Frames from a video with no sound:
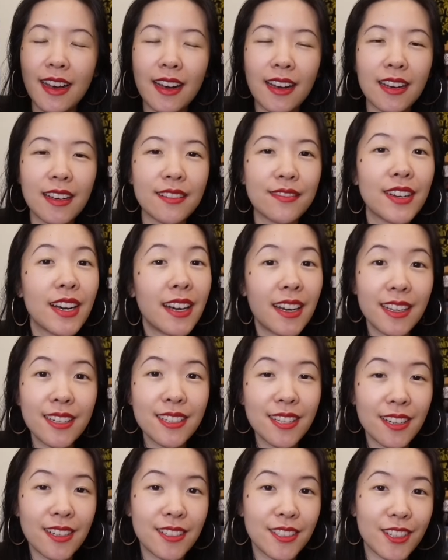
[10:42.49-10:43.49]
of
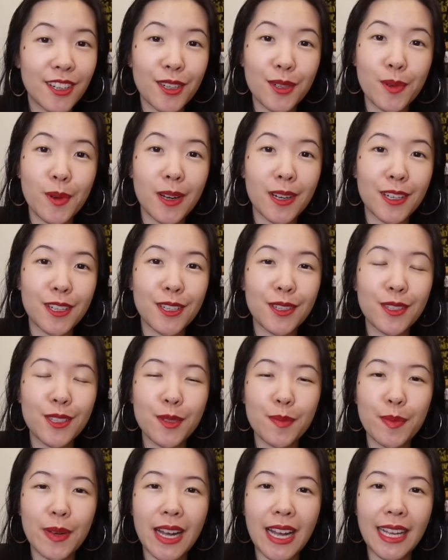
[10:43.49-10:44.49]
Hunt on Dark Waters
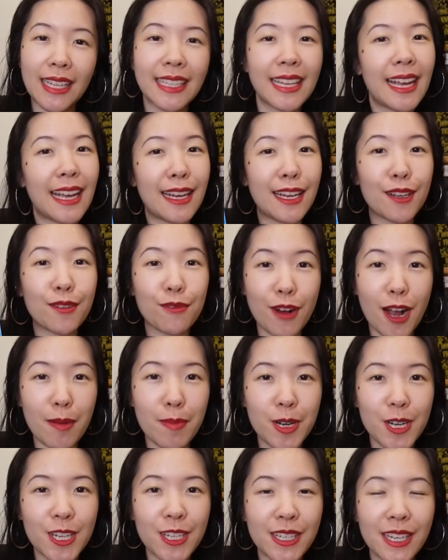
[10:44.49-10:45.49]
by Katee
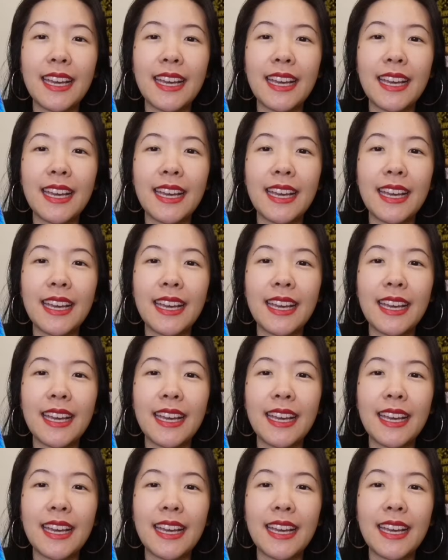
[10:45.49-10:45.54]
Robert.